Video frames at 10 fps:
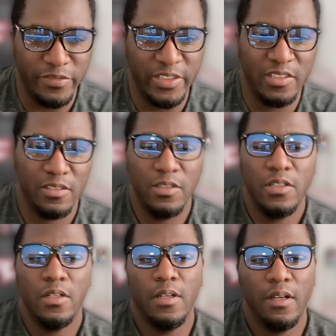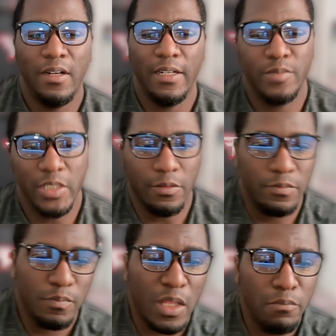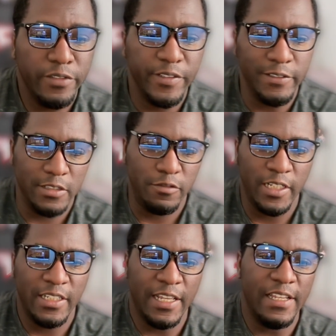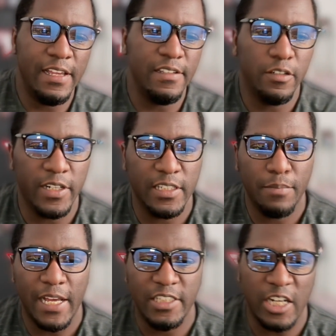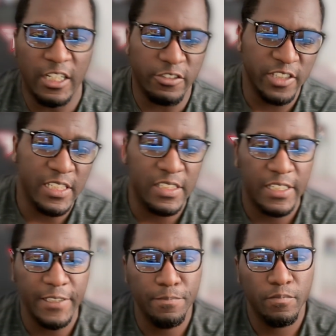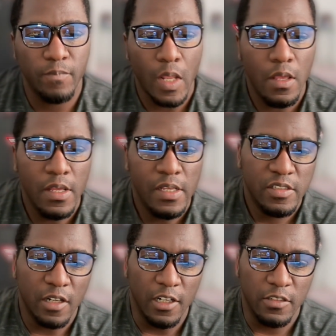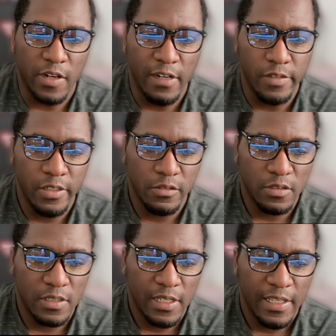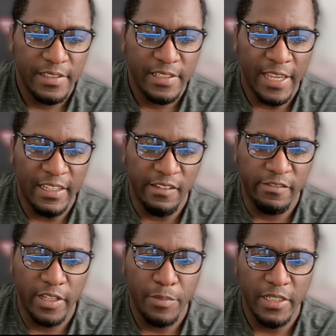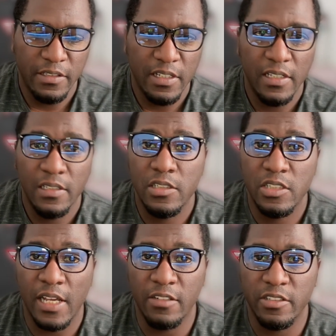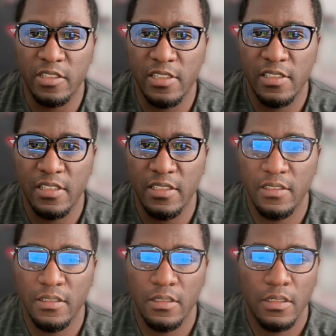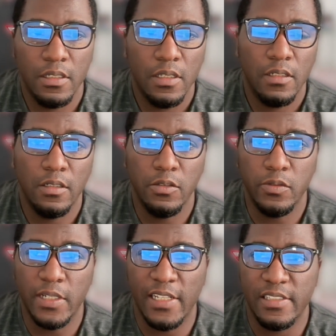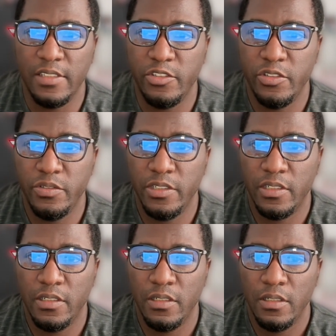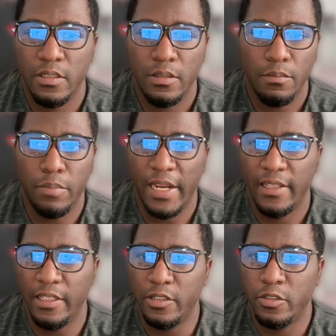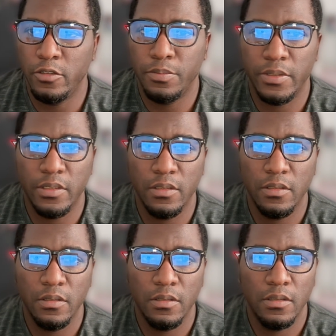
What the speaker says: movies. All right, so the movie was written and directed by John Krasinski, stars Ryan Reynolds, Kaylee Fleming, John Krasinski, Lou Gossett Jr., Bradley Cooper.